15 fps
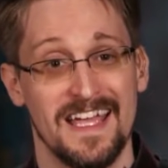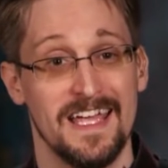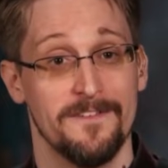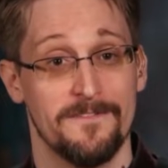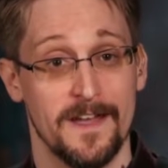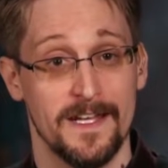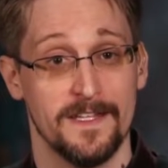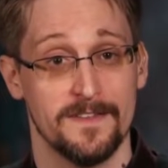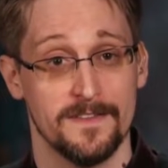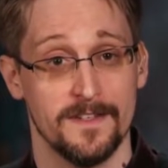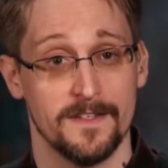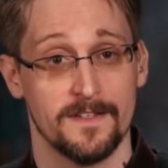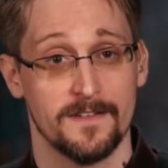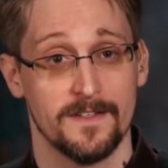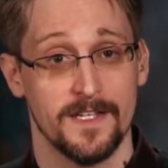If
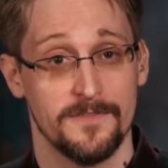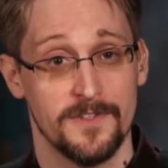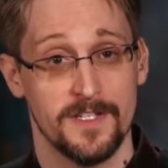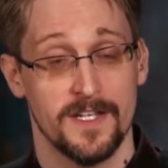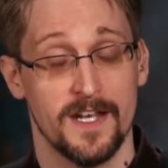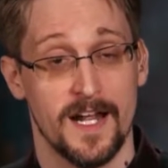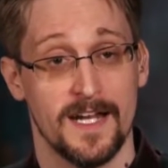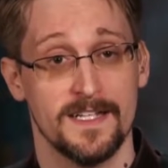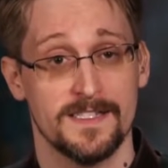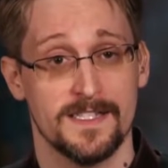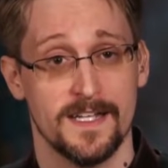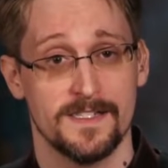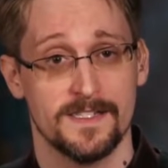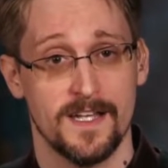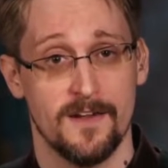anything, if the United
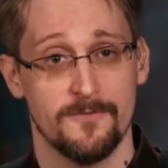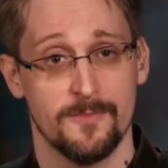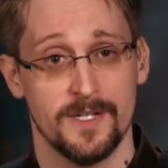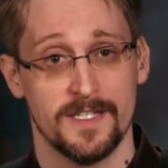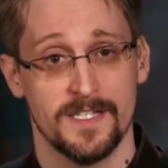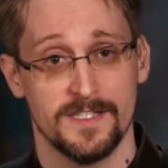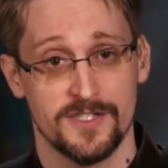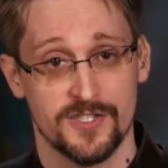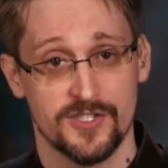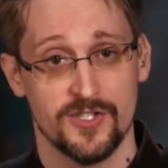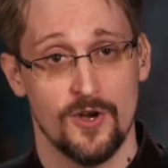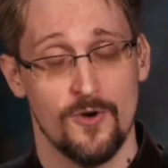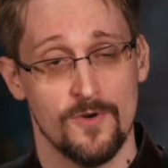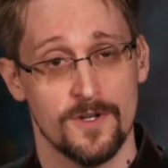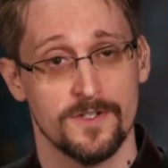States government is
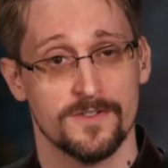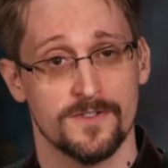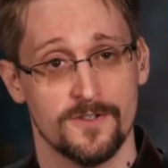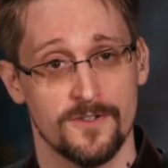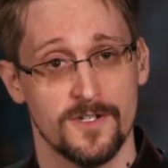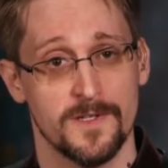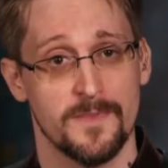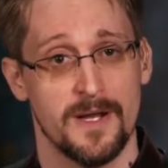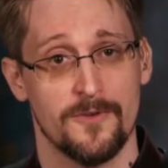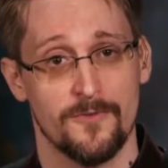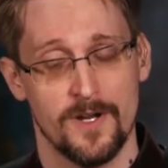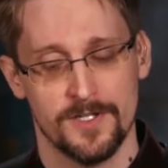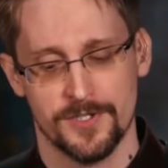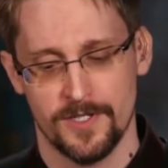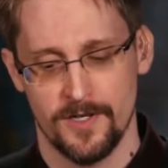so concerned about
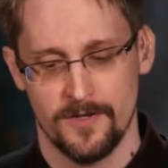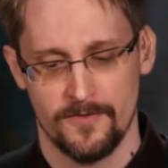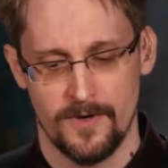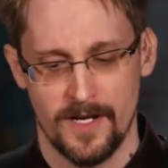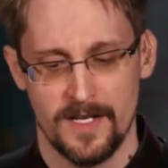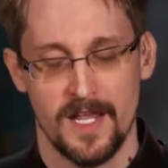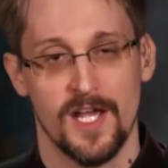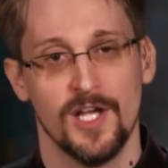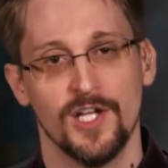Russia, right,